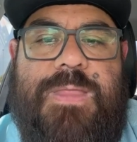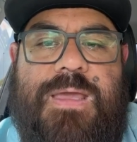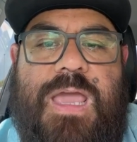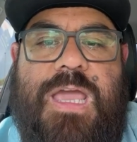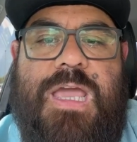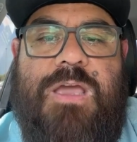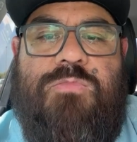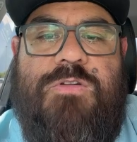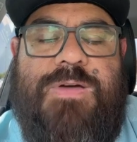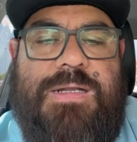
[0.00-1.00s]

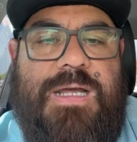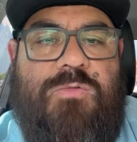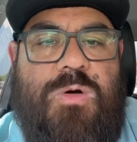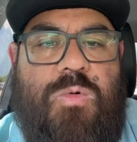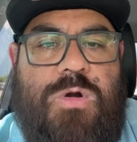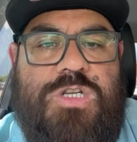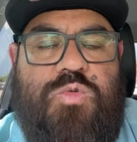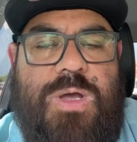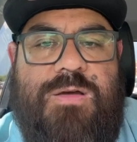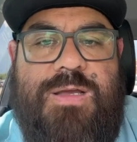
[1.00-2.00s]
And we found out what works
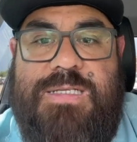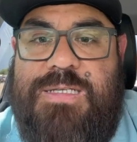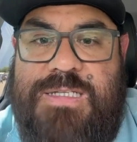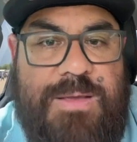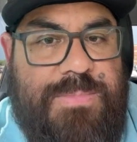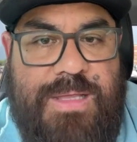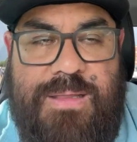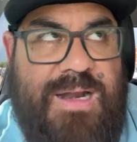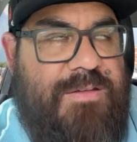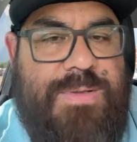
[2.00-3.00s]
well is the same thing
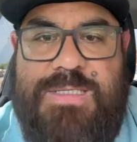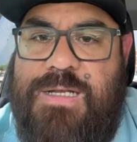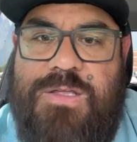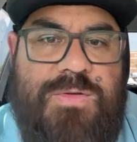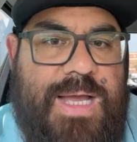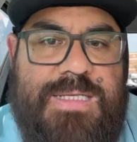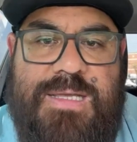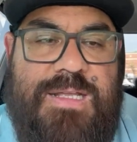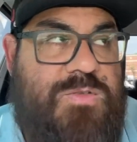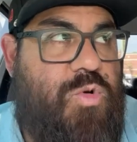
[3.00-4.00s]
that I've been telling you guys that
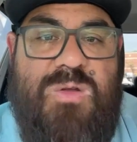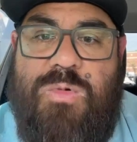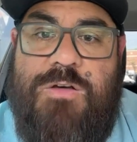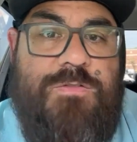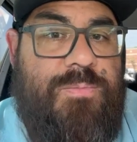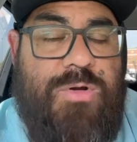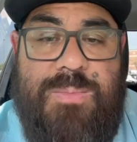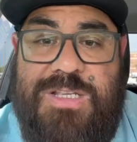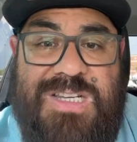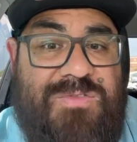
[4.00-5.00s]
is working well for
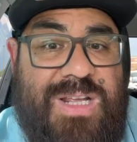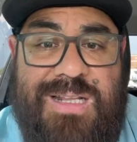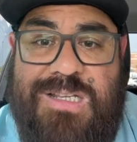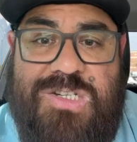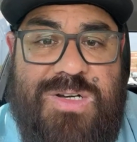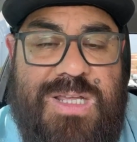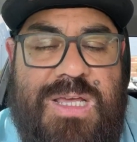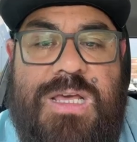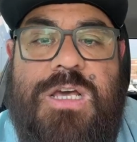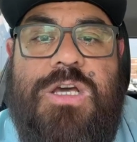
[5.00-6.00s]
pretty much every industry.
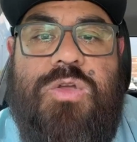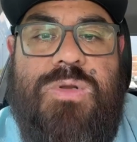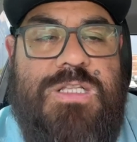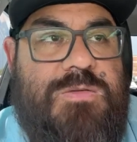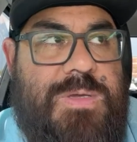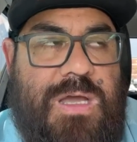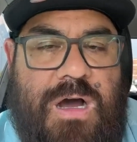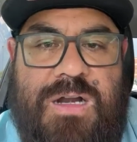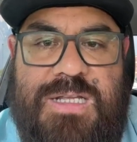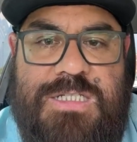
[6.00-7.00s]
You need to be
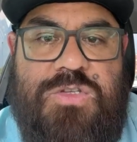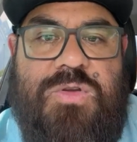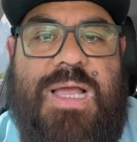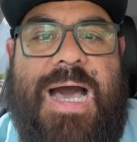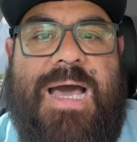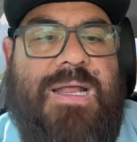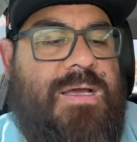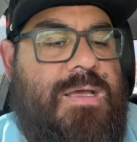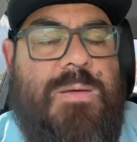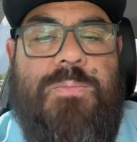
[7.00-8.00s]
honest. You
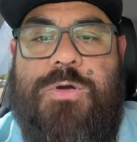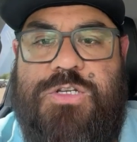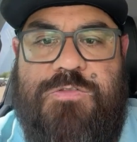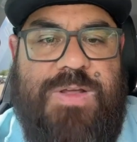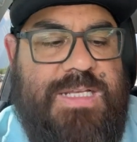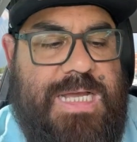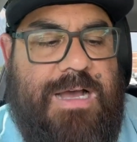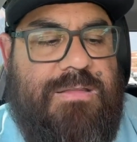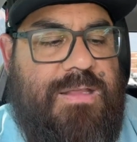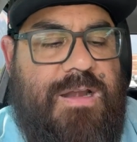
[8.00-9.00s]
gotta put your face
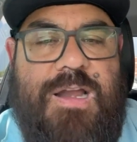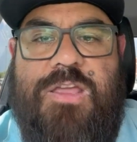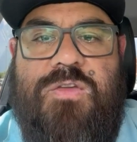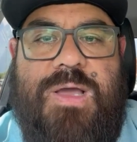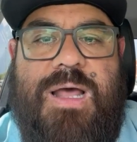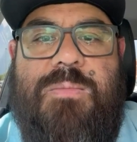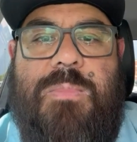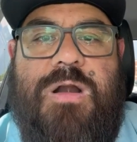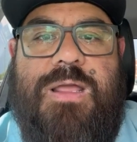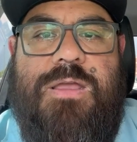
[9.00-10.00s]
out there and you gotta
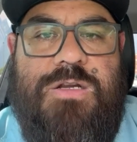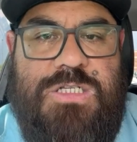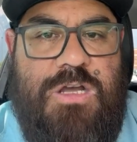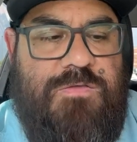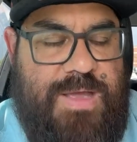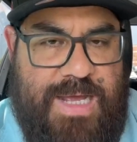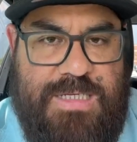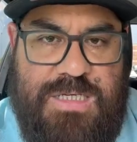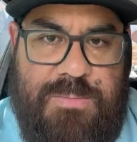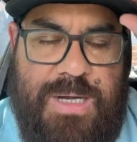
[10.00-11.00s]
market yourself
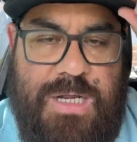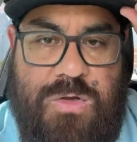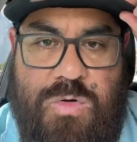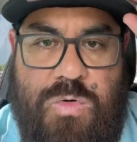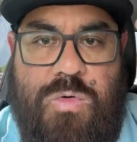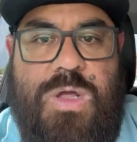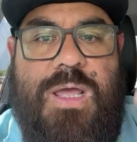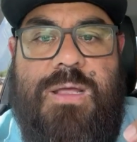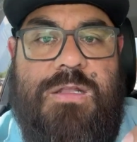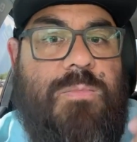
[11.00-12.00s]
as somebody who,
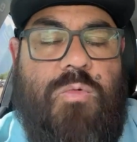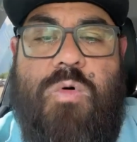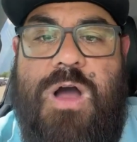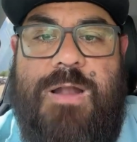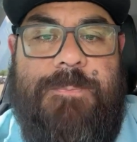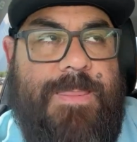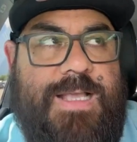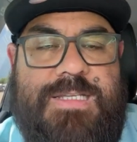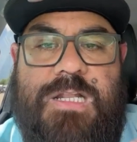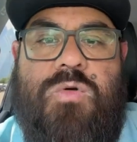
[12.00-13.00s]
number one,
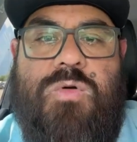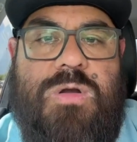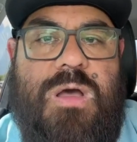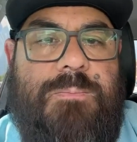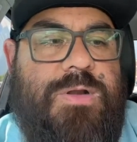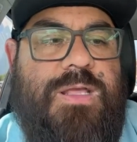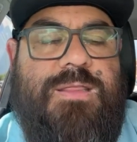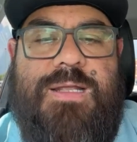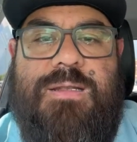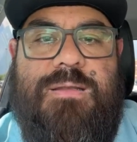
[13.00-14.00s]
is a local
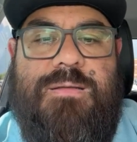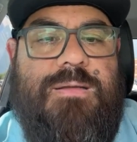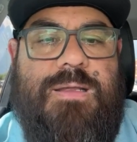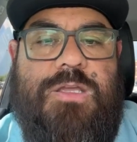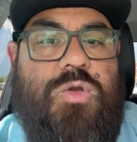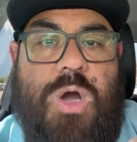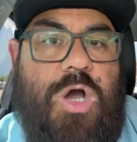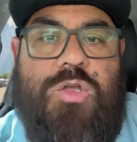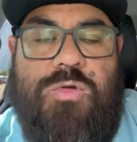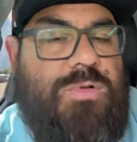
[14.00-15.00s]
company that
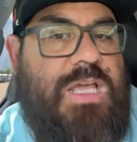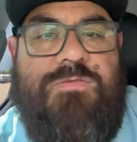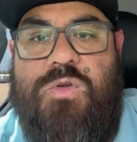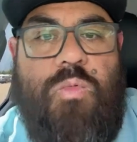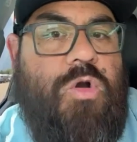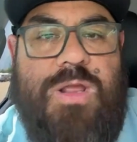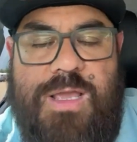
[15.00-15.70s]
you work